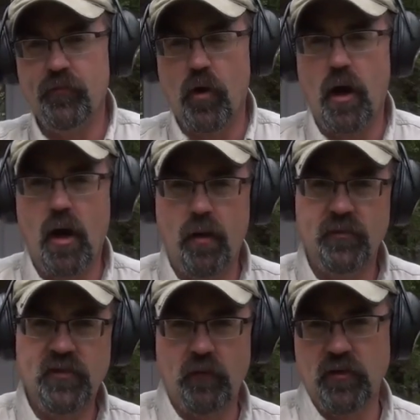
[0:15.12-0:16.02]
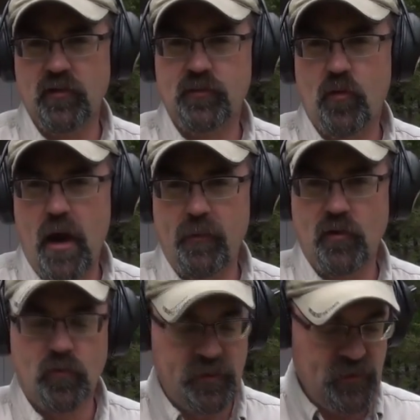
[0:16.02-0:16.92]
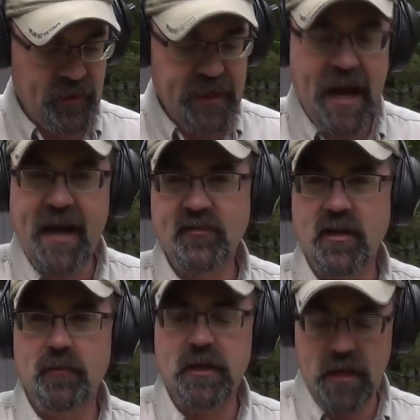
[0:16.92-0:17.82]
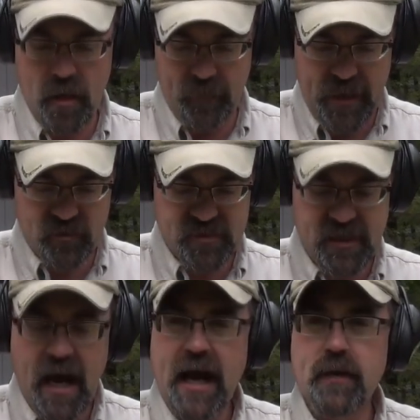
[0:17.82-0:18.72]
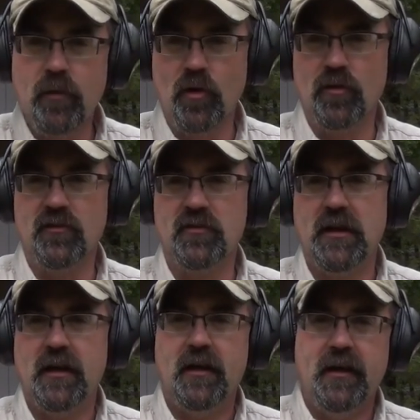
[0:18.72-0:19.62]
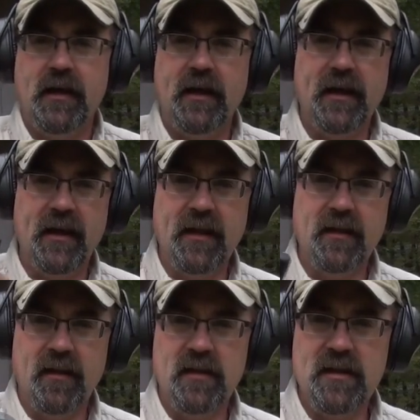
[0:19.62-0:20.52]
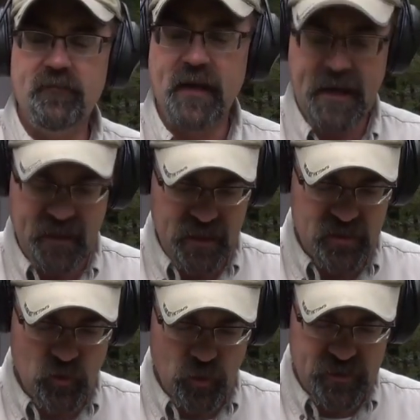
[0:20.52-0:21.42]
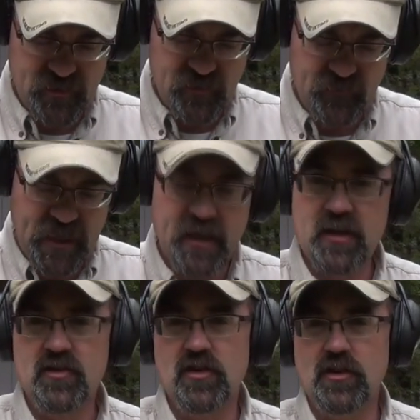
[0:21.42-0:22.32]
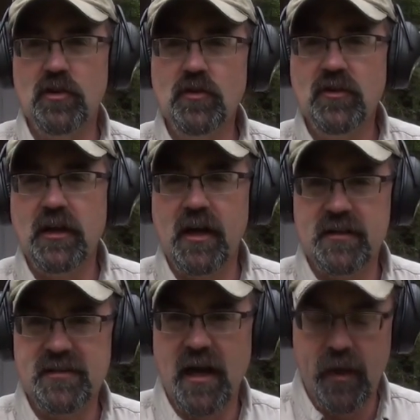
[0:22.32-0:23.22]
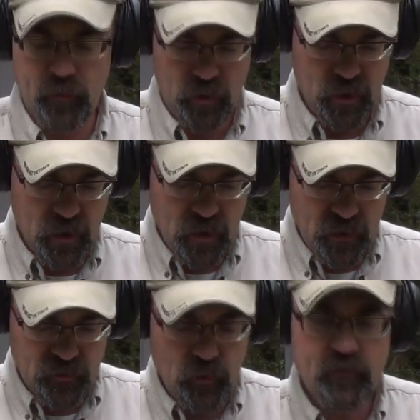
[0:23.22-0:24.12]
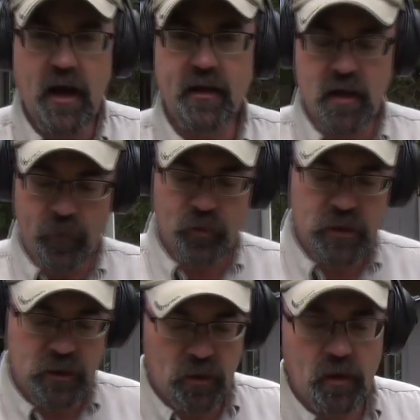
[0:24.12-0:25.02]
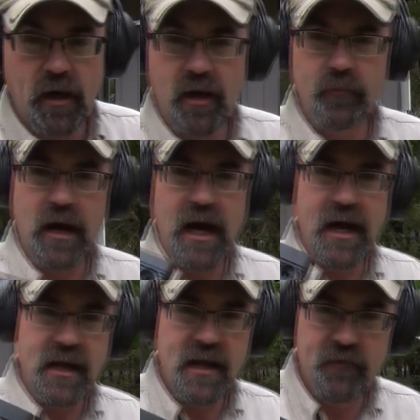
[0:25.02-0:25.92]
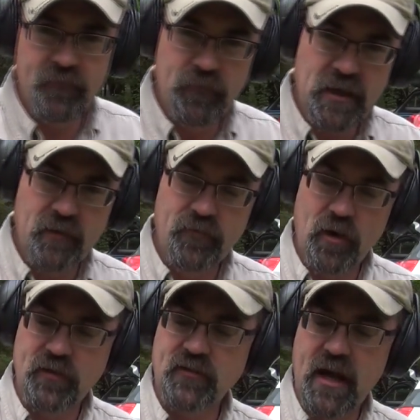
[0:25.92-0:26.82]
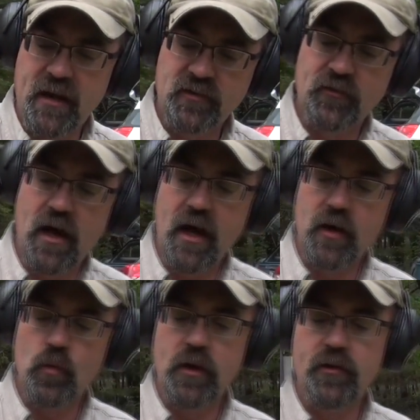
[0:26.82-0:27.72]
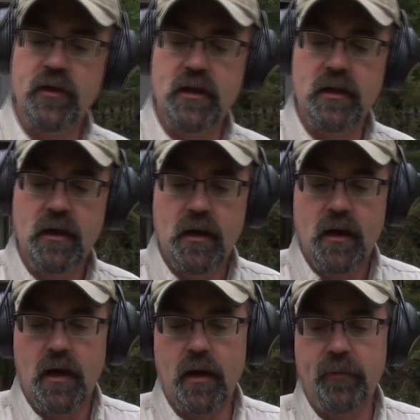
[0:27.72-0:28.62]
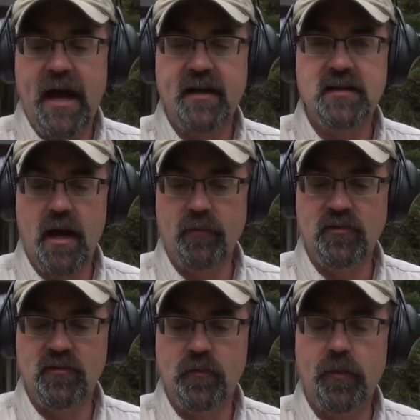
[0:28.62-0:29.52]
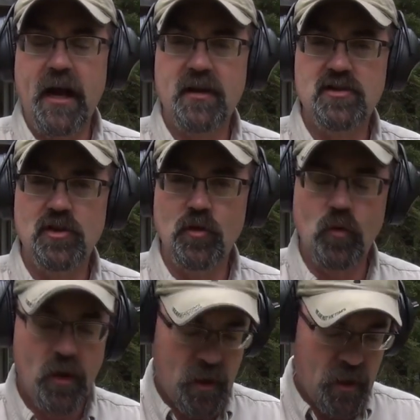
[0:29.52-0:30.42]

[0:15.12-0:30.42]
from several subscribers recently asking me about timers and the advantage or disadvantage to using a timer. So we've got a couple here. I have been very satisfied with the pack timers. This is a pack 2.